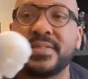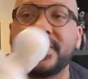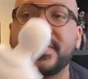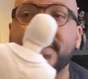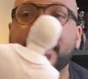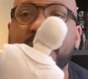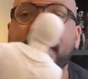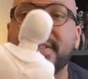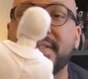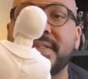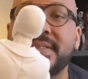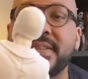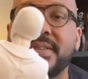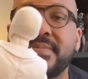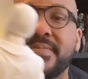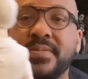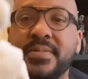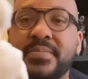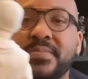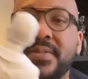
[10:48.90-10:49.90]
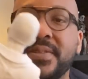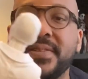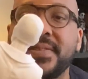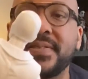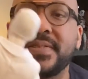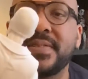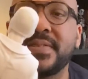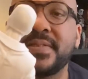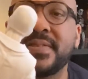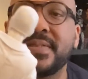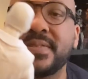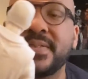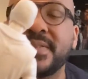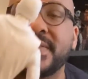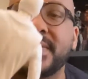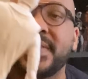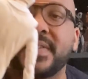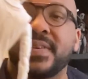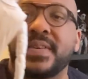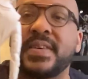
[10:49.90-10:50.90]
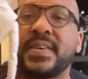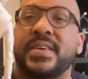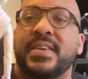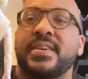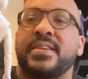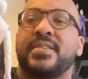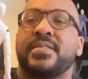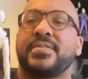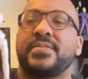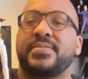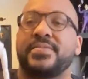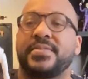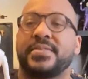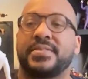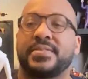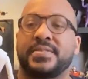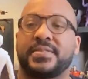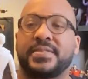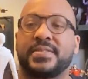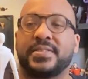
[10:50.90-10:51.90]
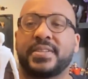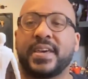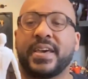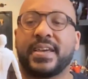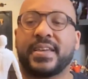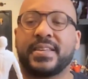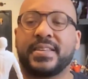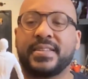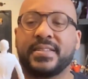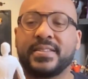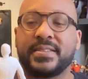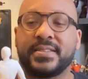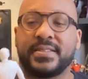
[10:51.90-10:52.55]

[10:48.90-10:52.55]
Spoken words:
Got separate pieces for the jacket.